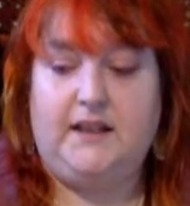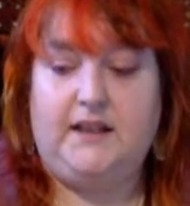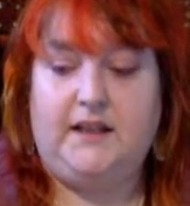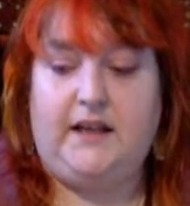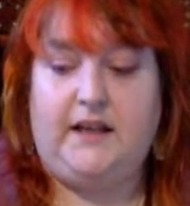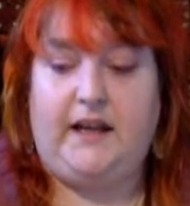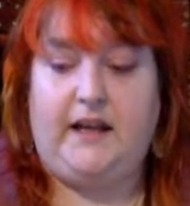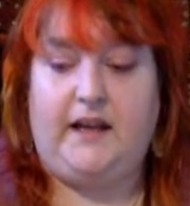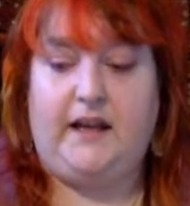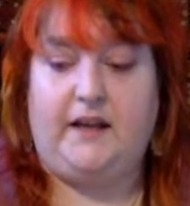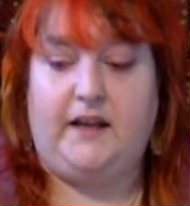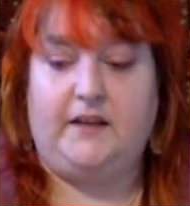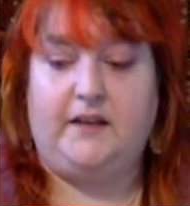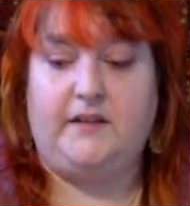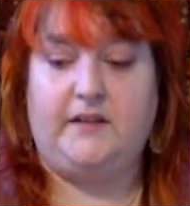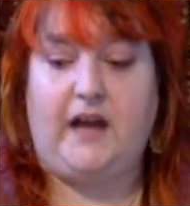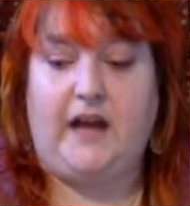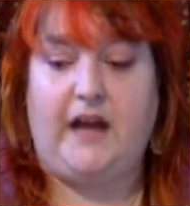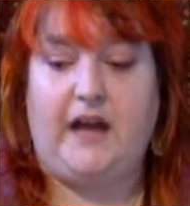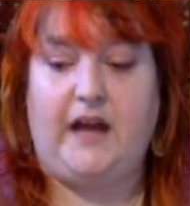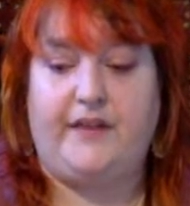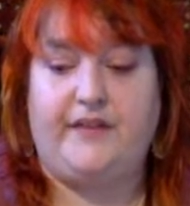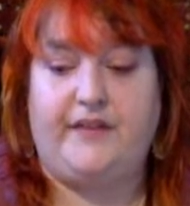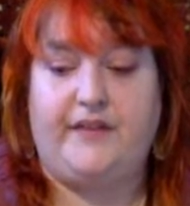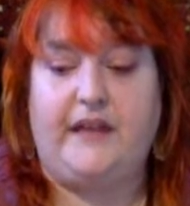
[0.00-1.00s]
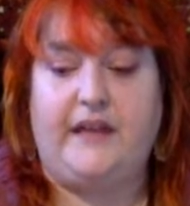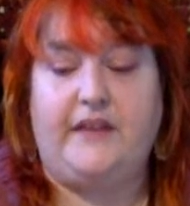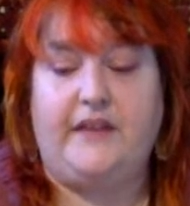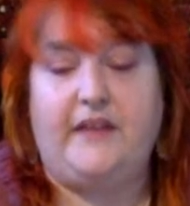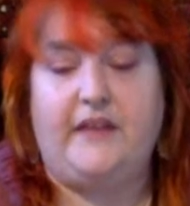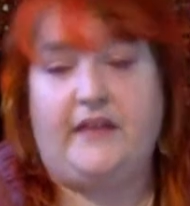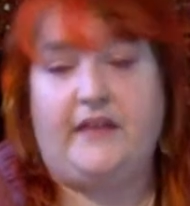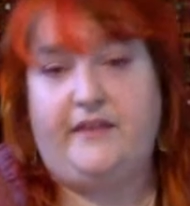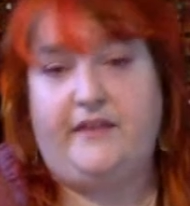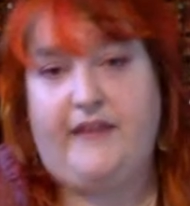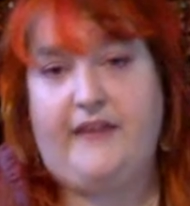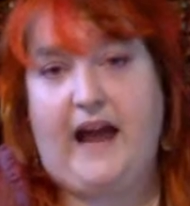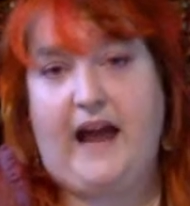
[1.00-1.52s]
And I think
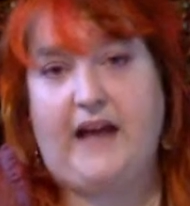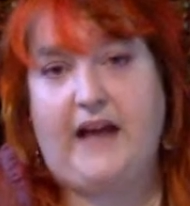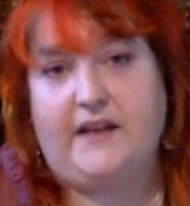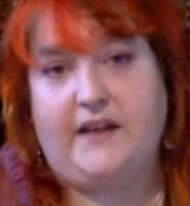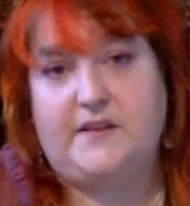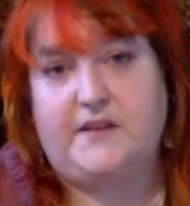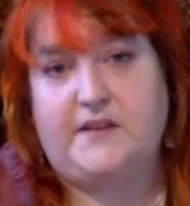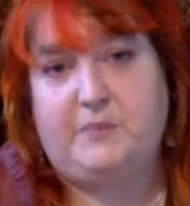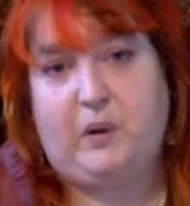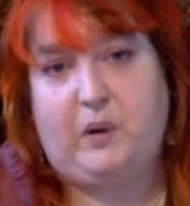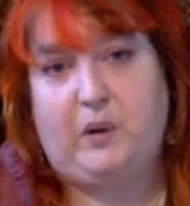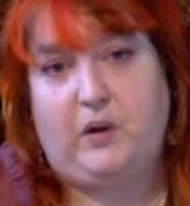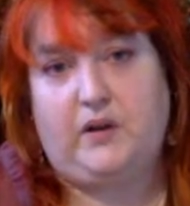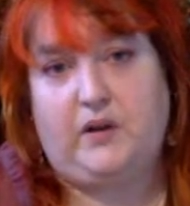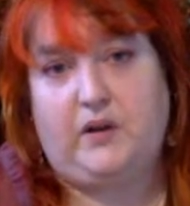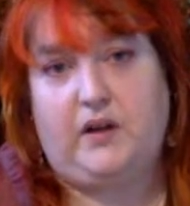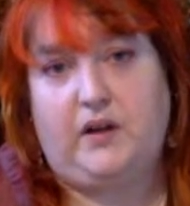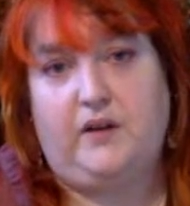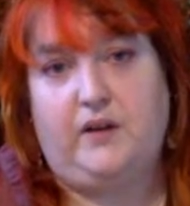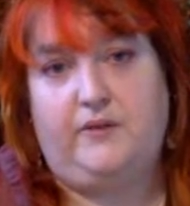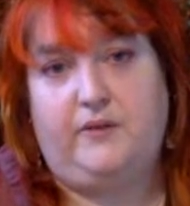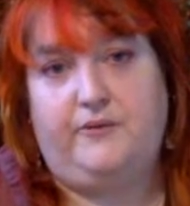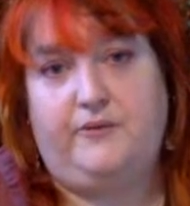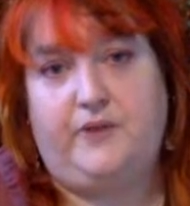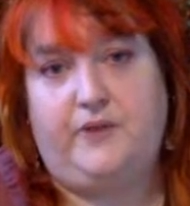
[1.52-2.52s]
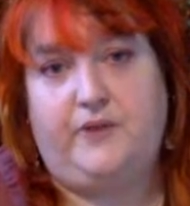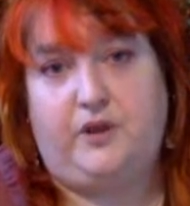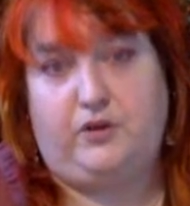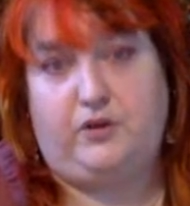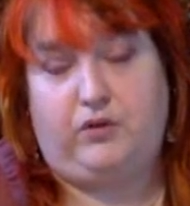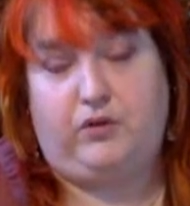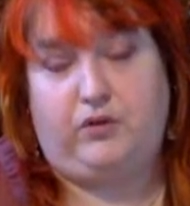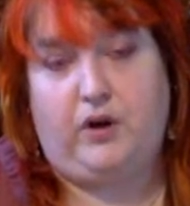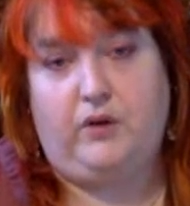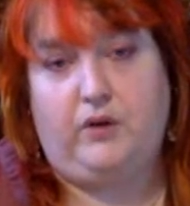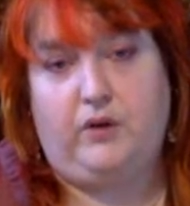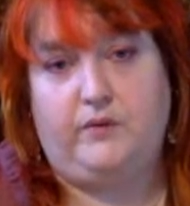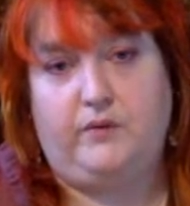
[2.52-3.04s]
that that is part of the
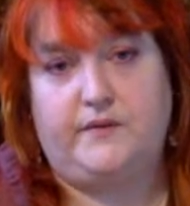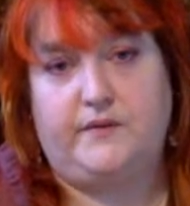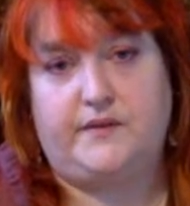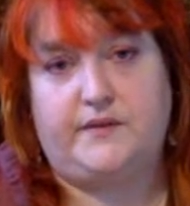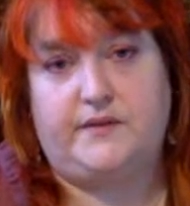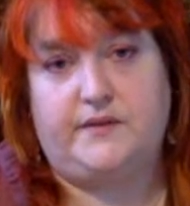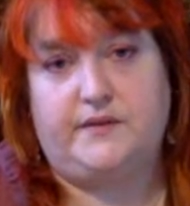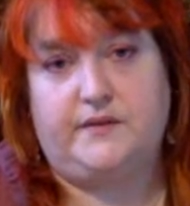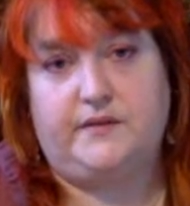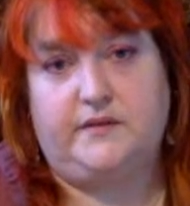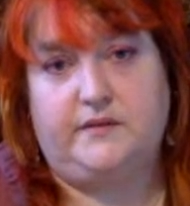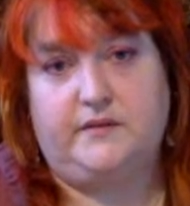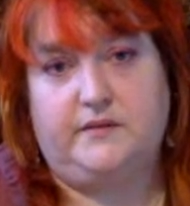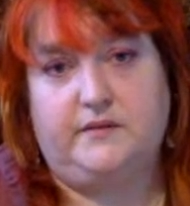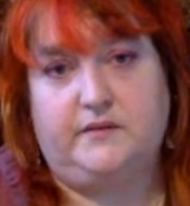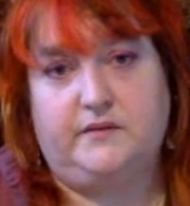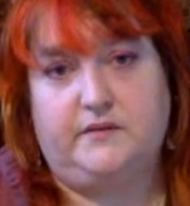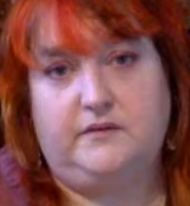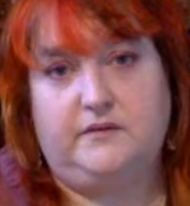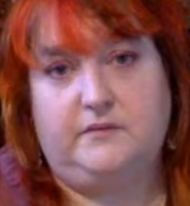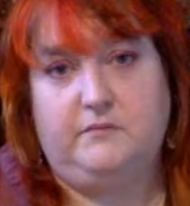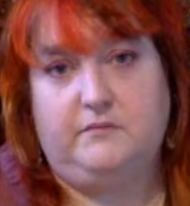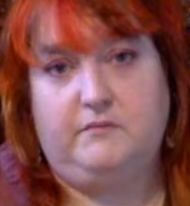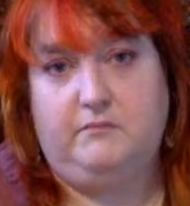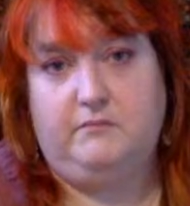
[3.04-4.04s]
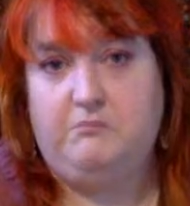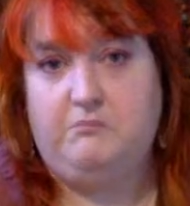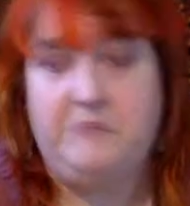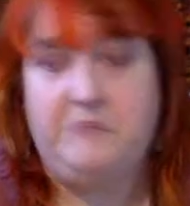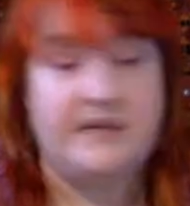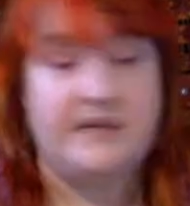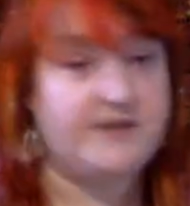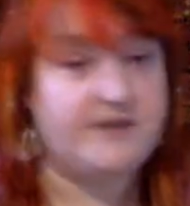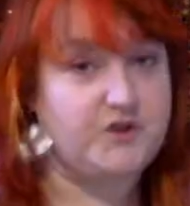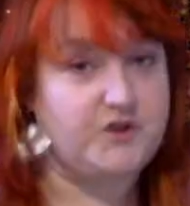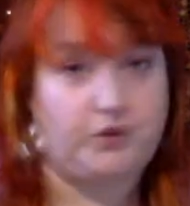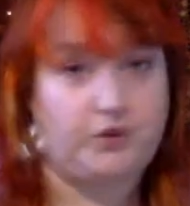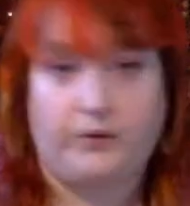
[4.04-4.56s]
crone's
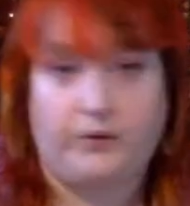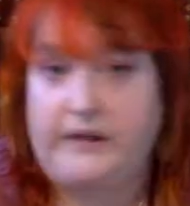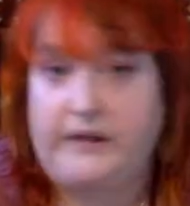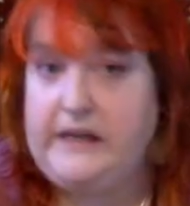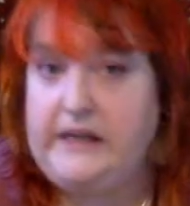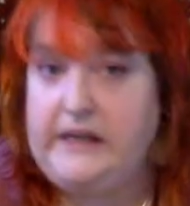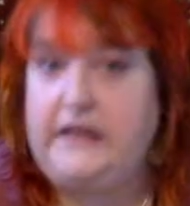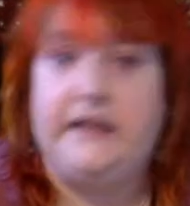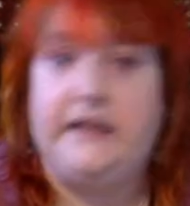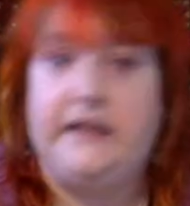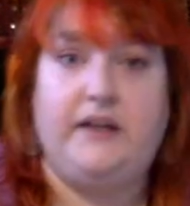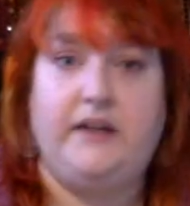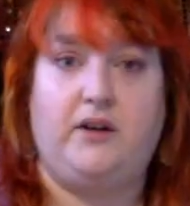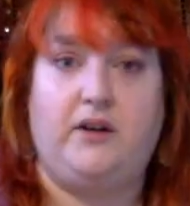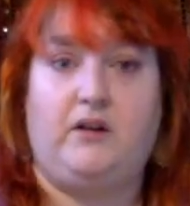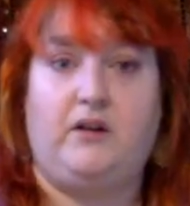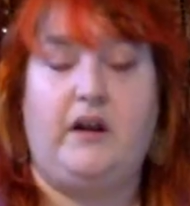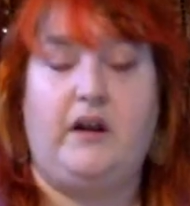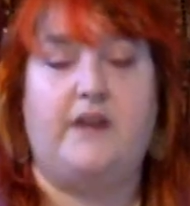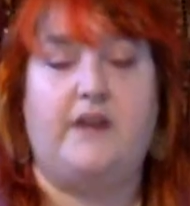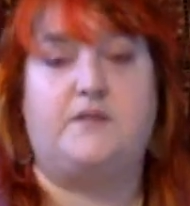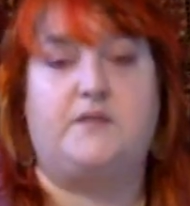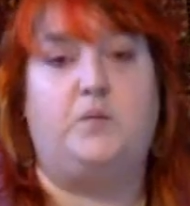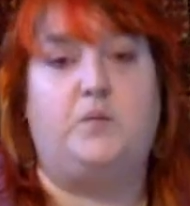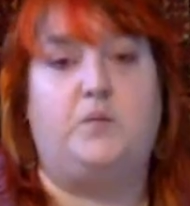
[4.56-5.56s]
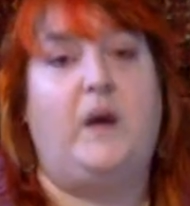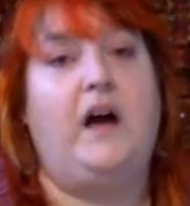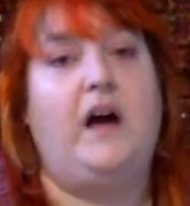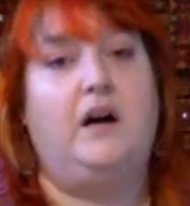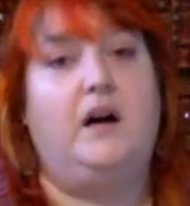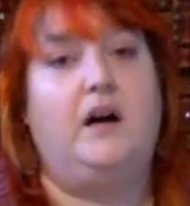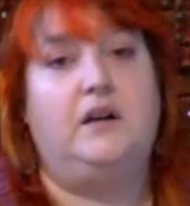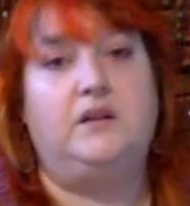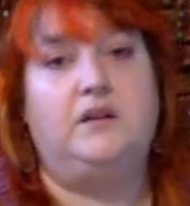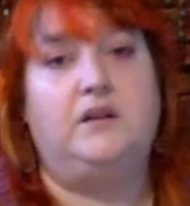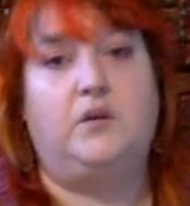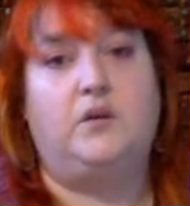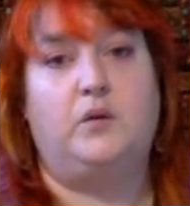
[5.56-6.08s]
mystery here as
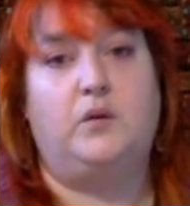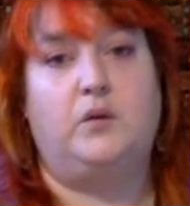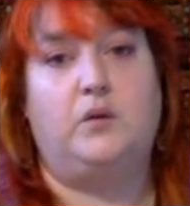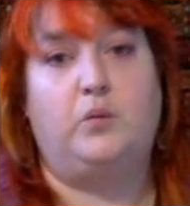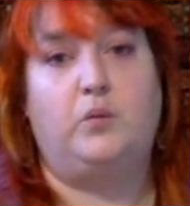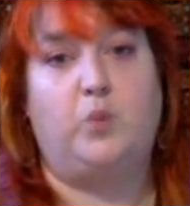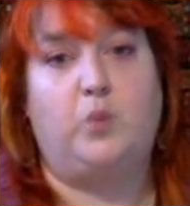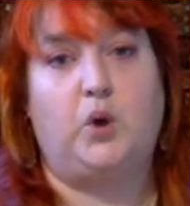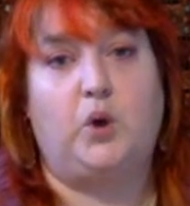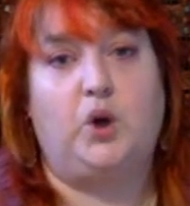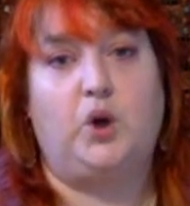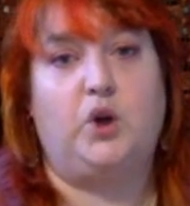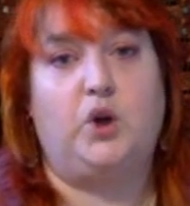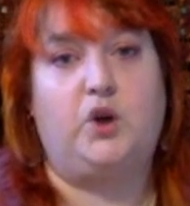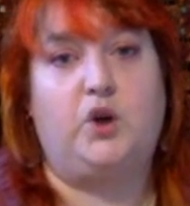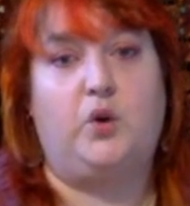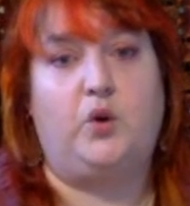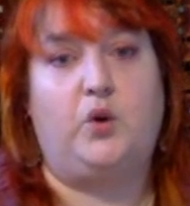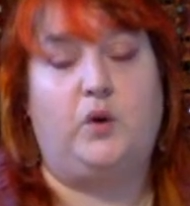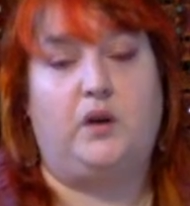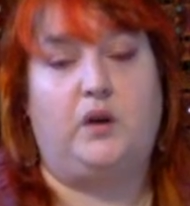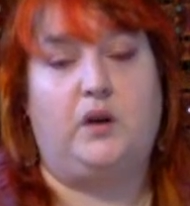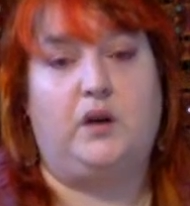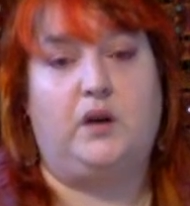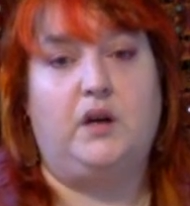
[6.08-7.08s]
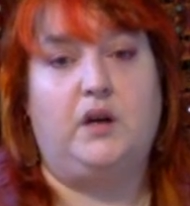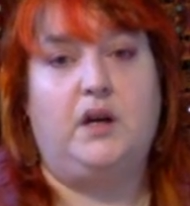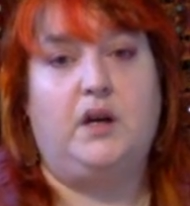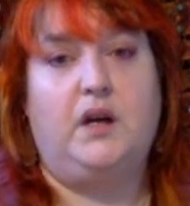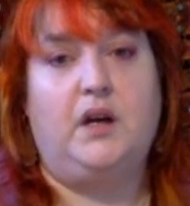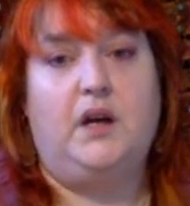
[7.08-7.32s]
well, or work, or